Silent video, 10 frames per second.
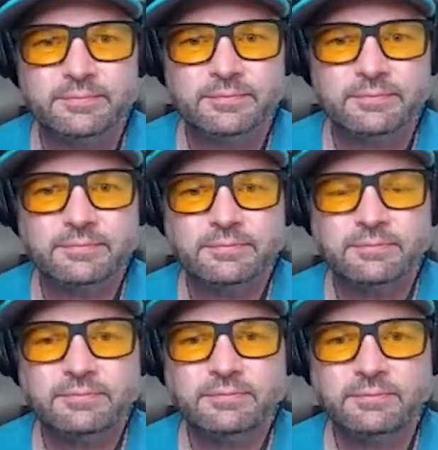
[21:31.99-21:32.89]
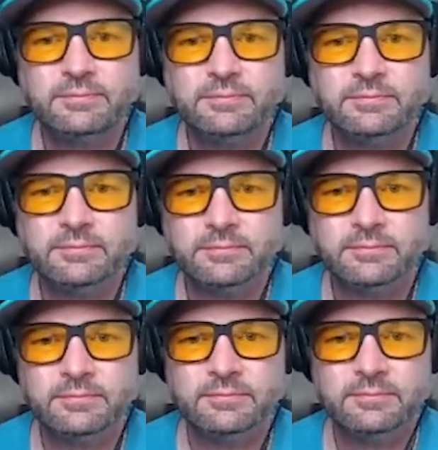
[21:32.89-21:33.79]

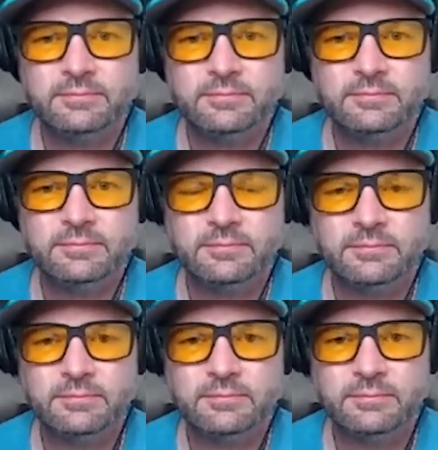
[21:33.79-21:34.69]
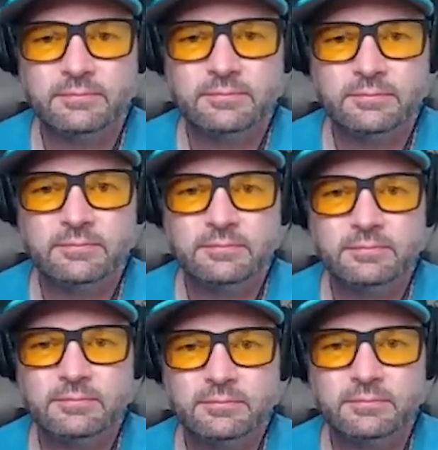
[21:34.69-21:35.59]

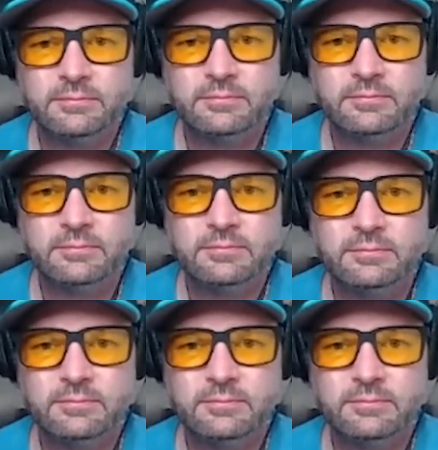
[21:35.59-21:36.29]
[no speech]